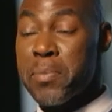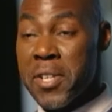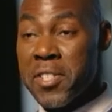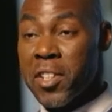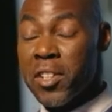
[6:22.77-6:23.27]

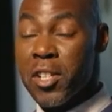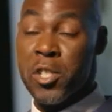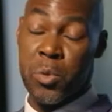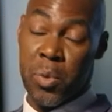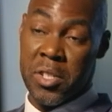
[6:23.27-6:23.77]
President, I
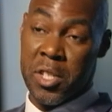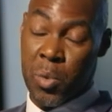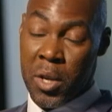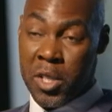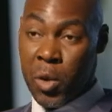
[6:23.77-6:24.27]
just wanted to
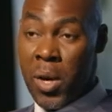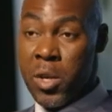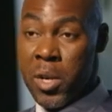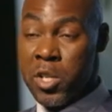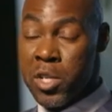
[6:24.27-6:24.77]
ask you one
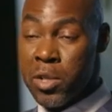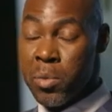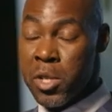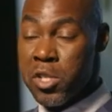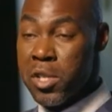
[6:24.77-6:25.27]
question
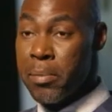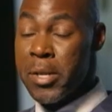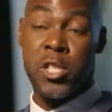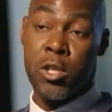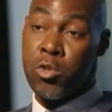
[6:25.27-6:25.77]
which my
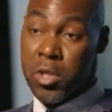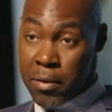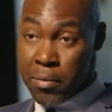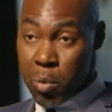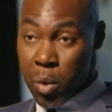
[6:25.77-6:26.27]
children
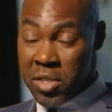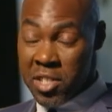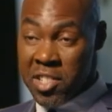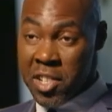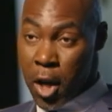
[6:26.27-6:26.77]
have
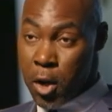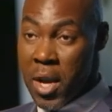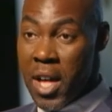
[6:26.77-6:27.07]
wanted to know,